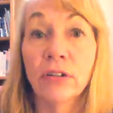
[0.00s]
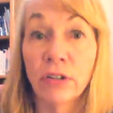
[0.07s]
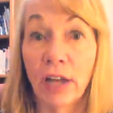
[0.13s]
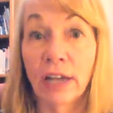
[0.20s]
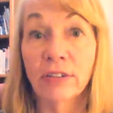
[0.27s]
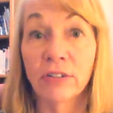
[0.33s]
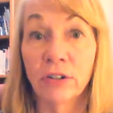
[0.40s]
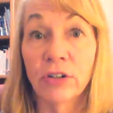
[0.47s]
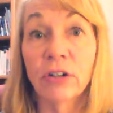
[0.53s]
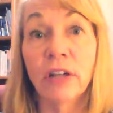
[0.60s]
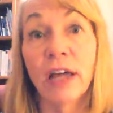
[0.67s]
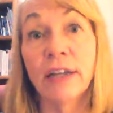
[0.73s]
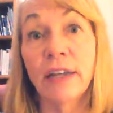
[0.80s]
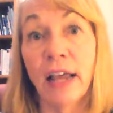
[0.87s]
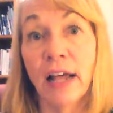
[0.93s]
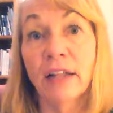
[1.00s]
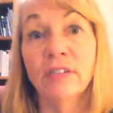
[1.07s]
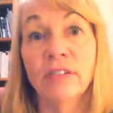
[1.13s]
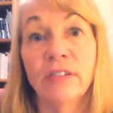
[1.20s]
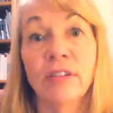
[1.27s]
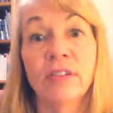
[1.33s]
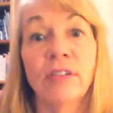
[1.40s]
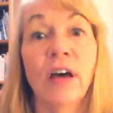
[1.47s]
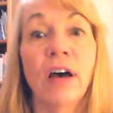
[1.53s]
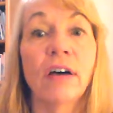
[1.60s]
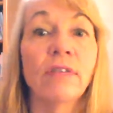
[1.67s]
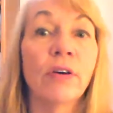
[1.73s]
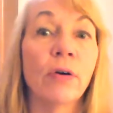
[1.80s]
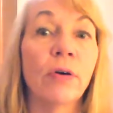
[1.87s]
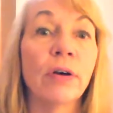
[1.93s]
analysis
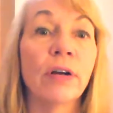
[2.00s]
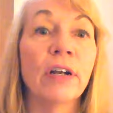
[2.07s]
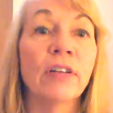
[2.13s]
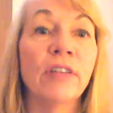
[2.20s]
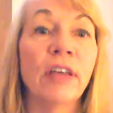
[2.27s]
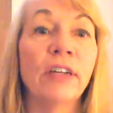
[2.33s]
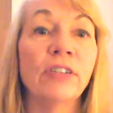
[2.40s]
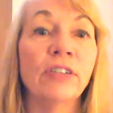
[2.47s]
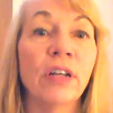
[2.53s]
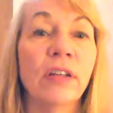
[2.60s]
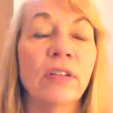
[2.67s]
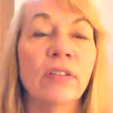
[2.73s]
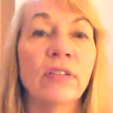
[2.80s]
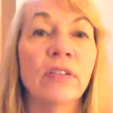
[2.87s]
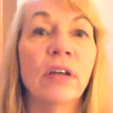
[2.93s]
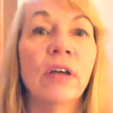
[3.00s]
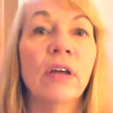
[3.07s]
of our organizations.